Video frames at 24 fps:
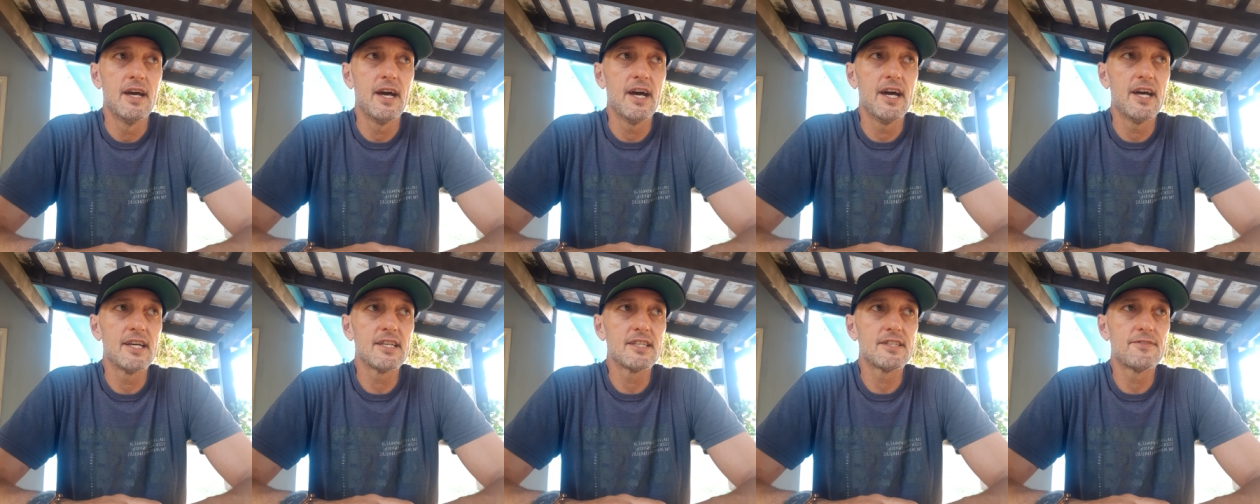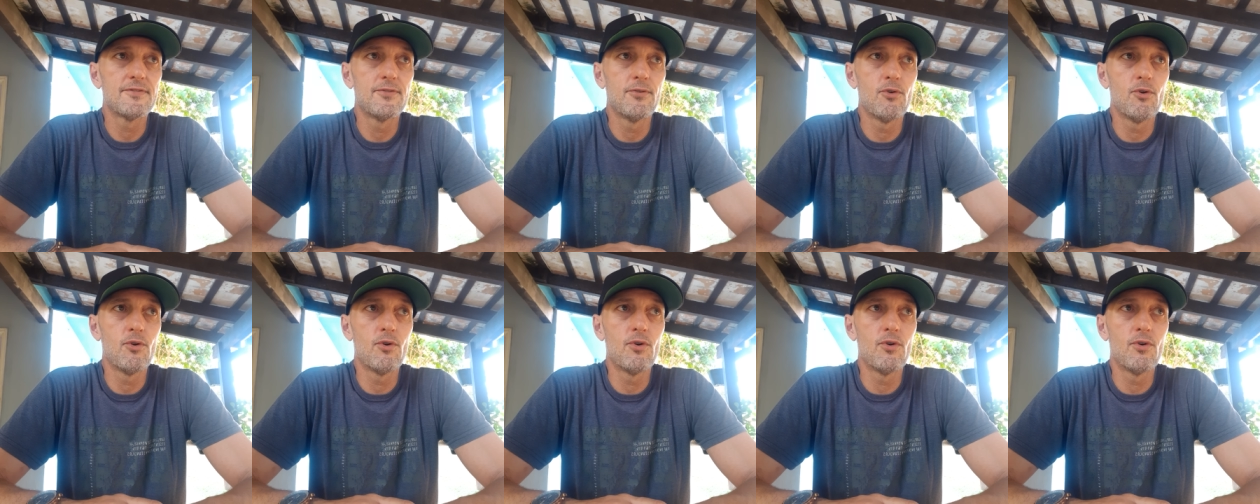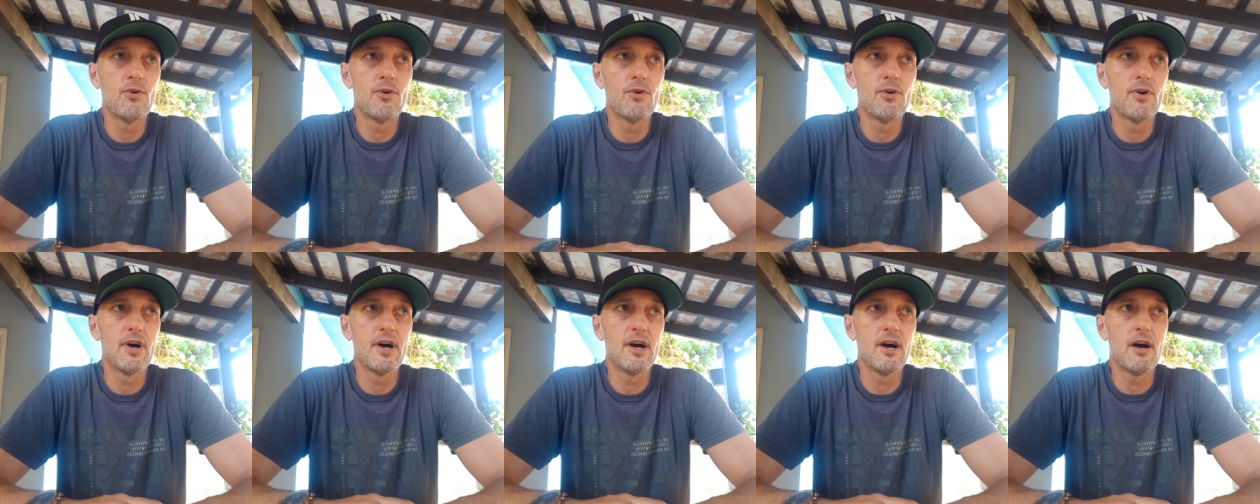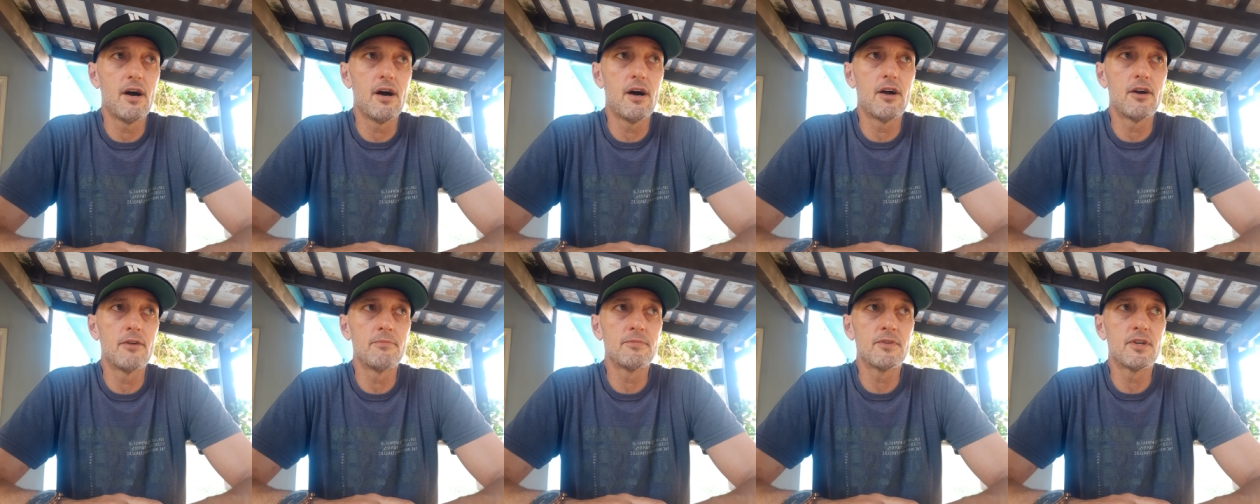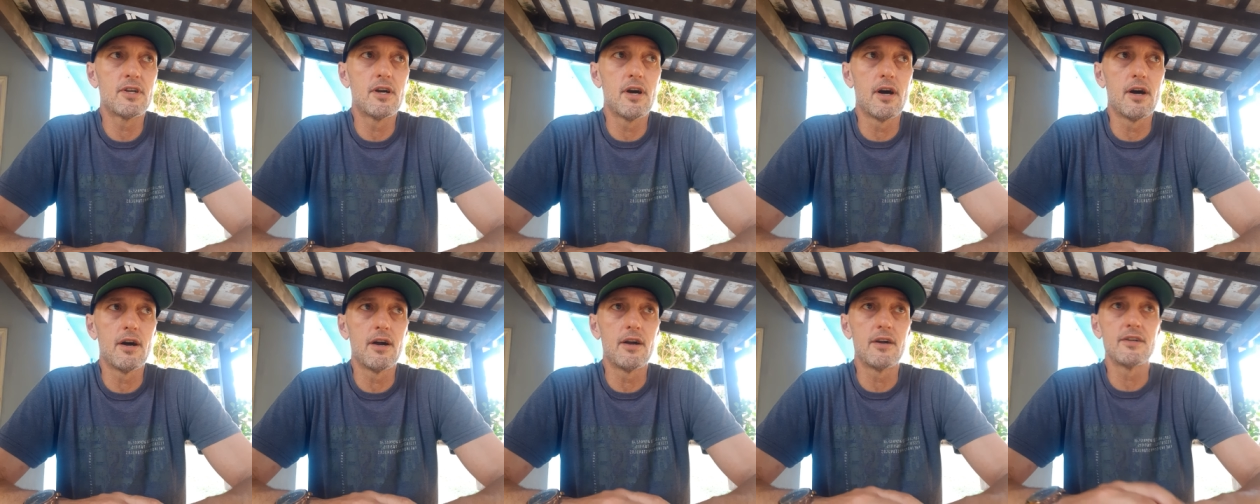As for armed
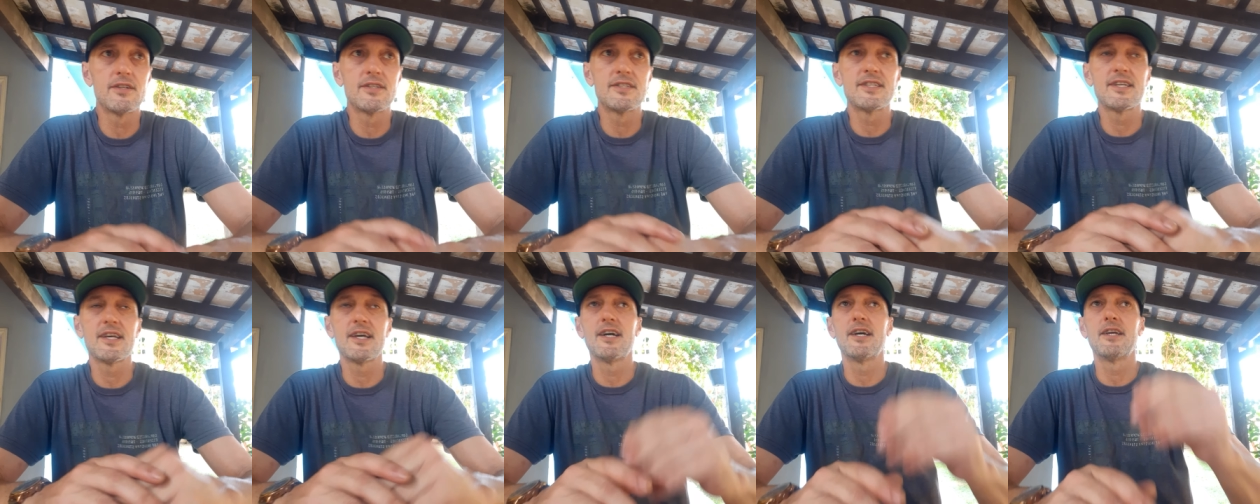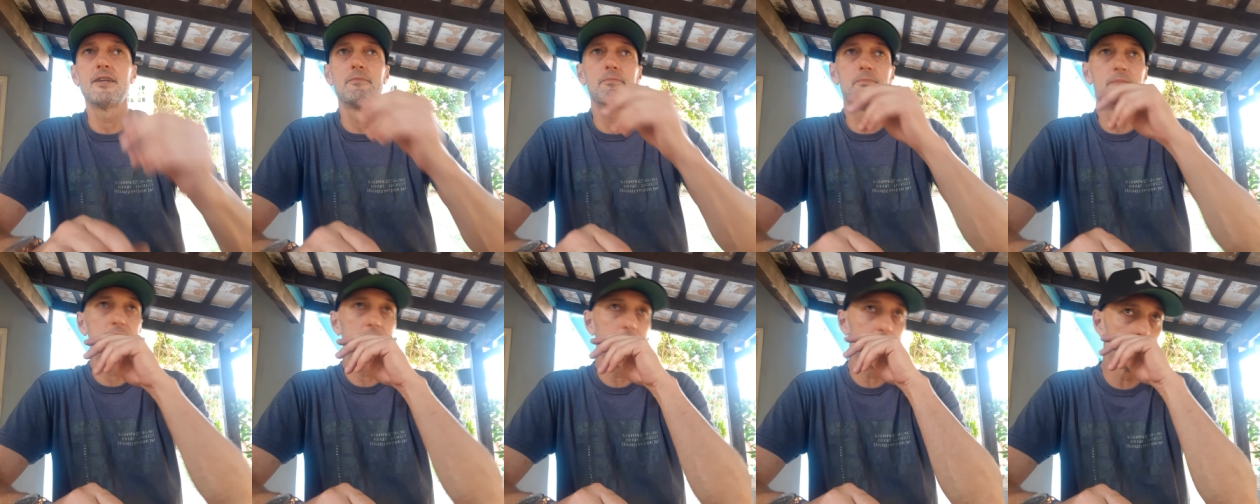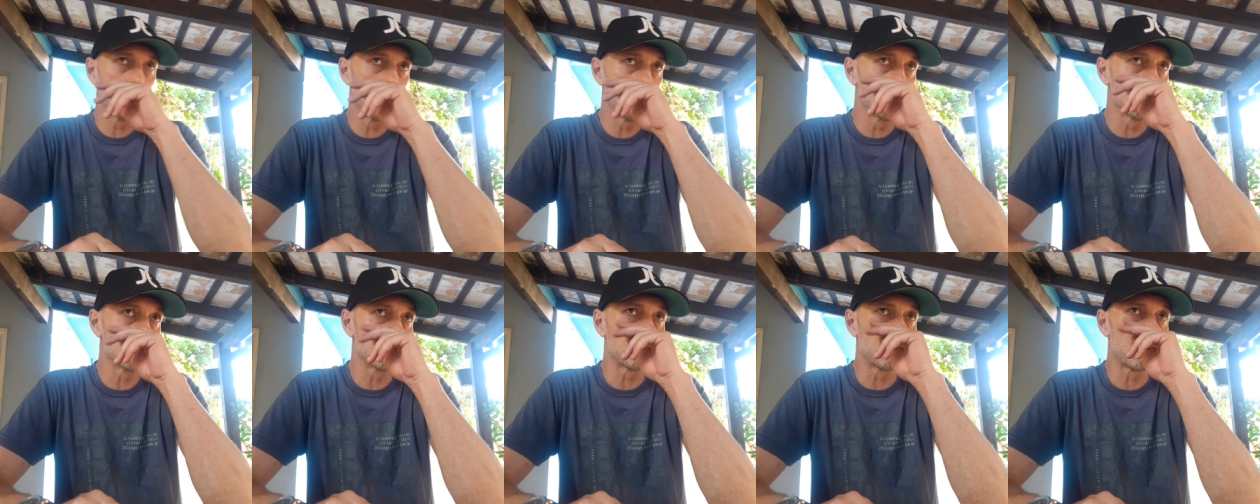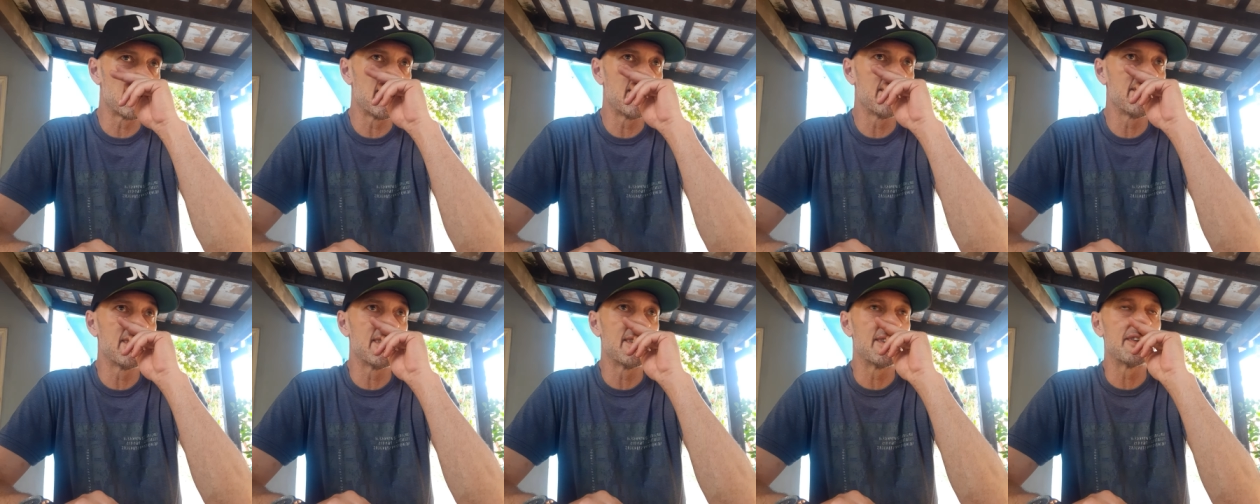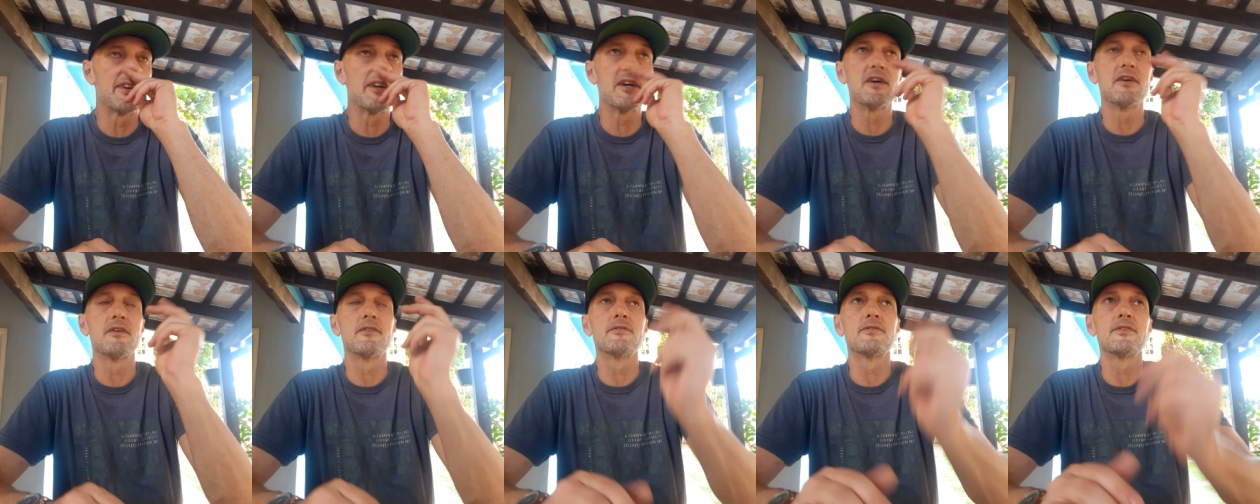guards and people driving
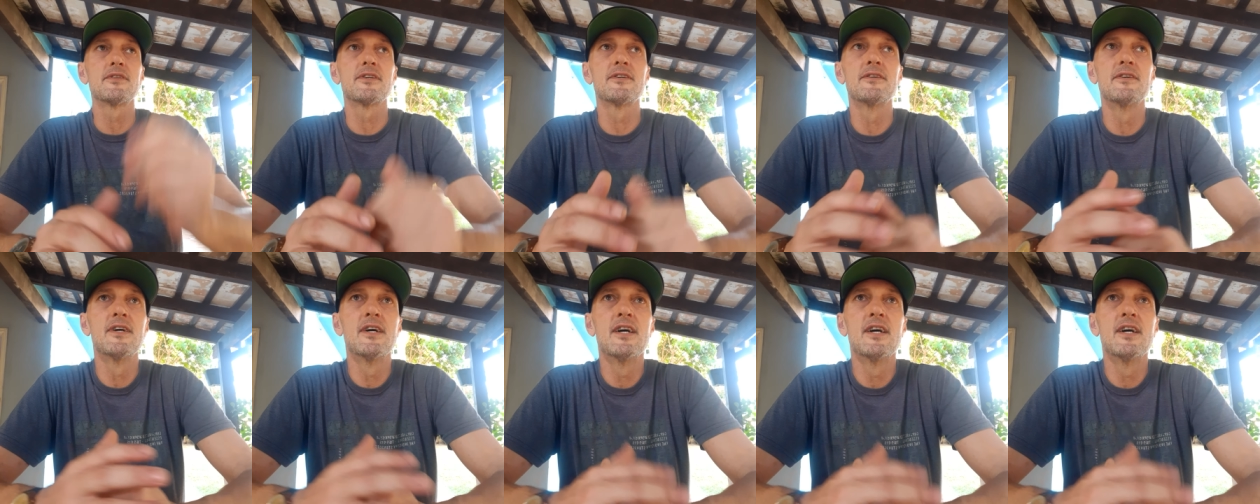around,